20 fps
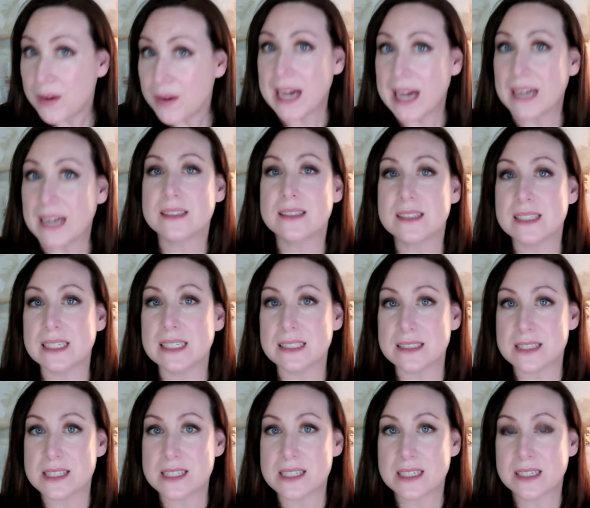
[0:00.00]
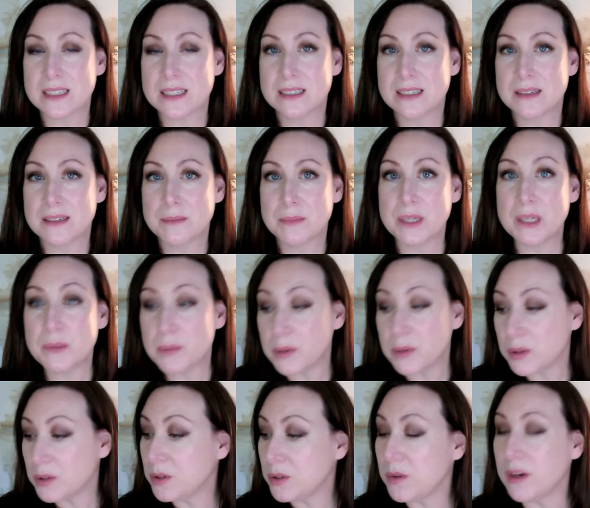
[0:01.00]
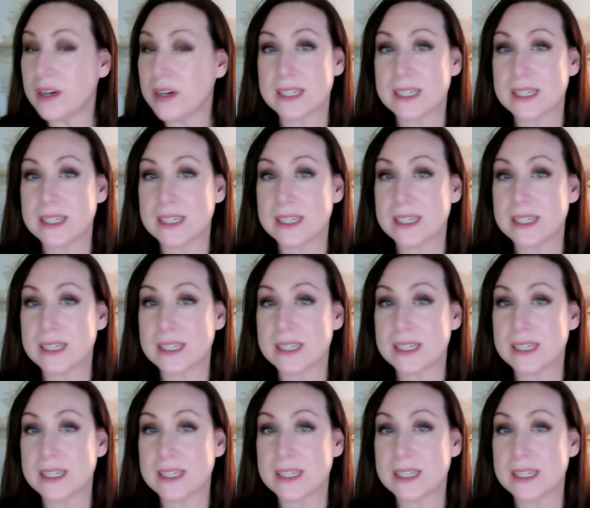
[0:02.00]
athletes, people who are